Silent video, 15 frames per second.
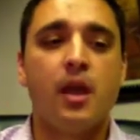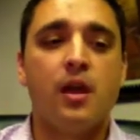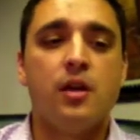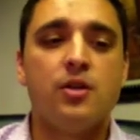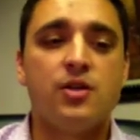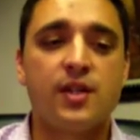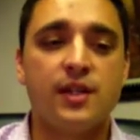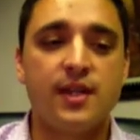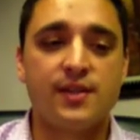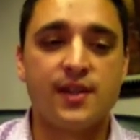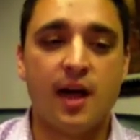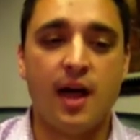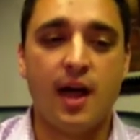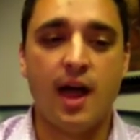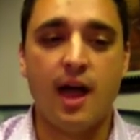She does
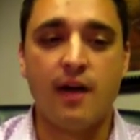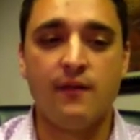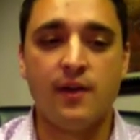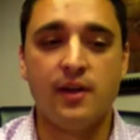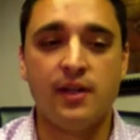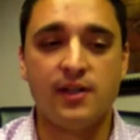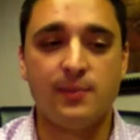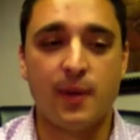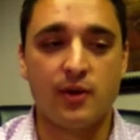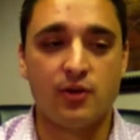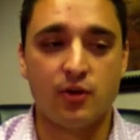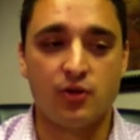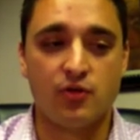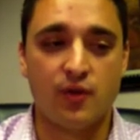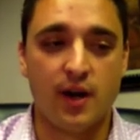not have any
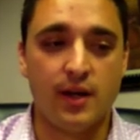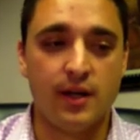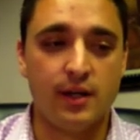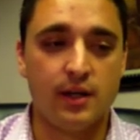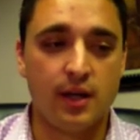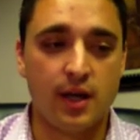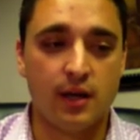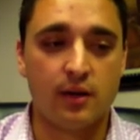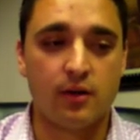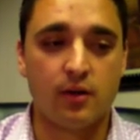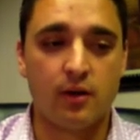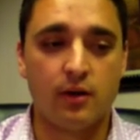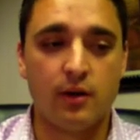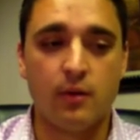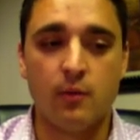special training and
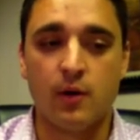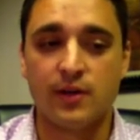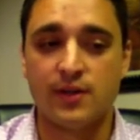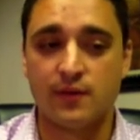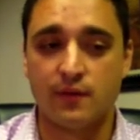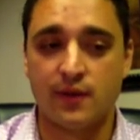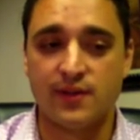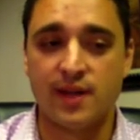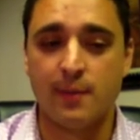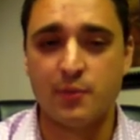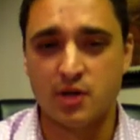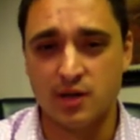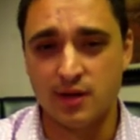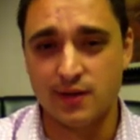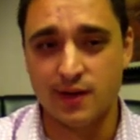currently works as a
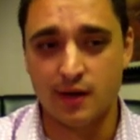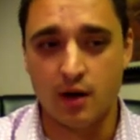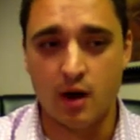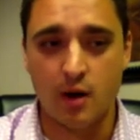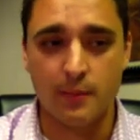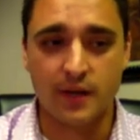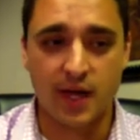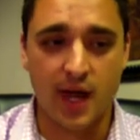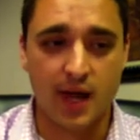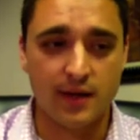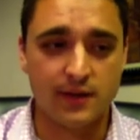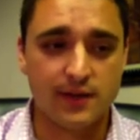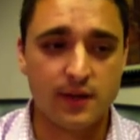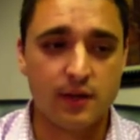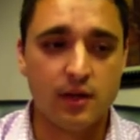receptionist at
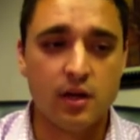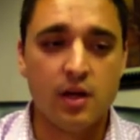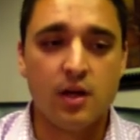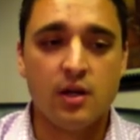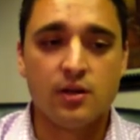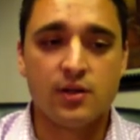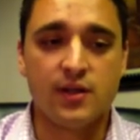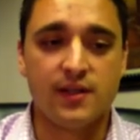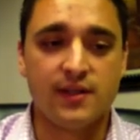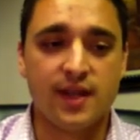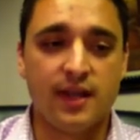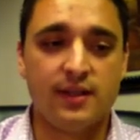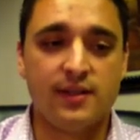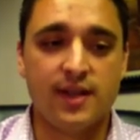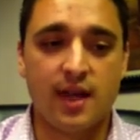Comcast. She
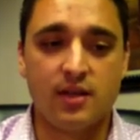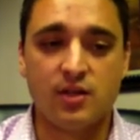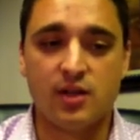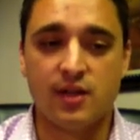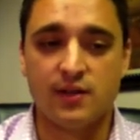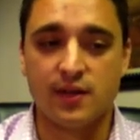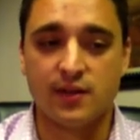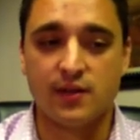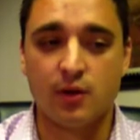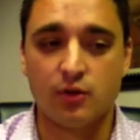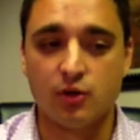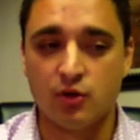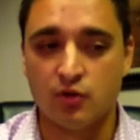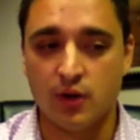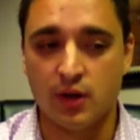states that she is a
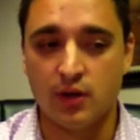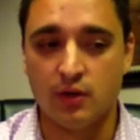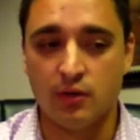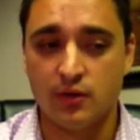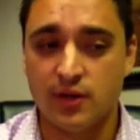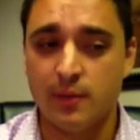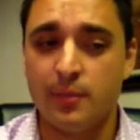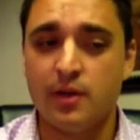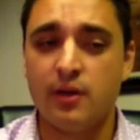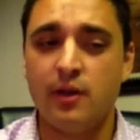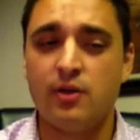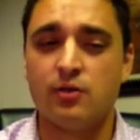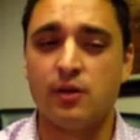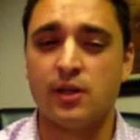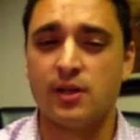social drinker who typically
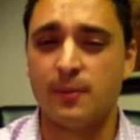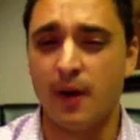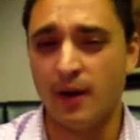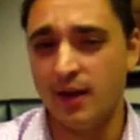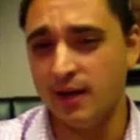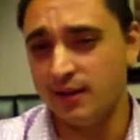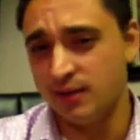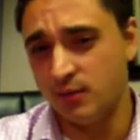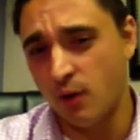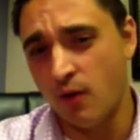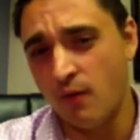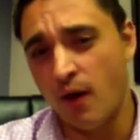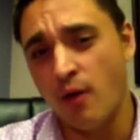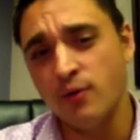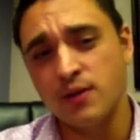drinks about 8 to
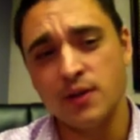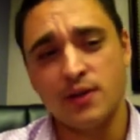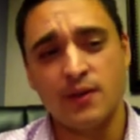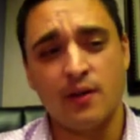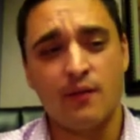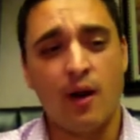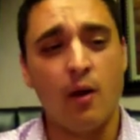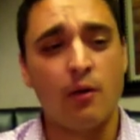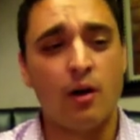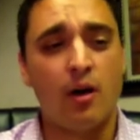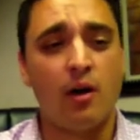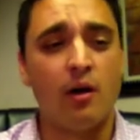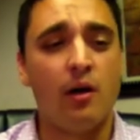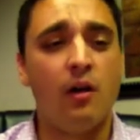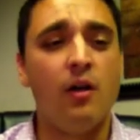12 ounces of
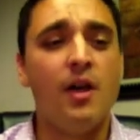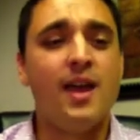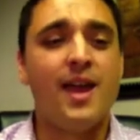alcohol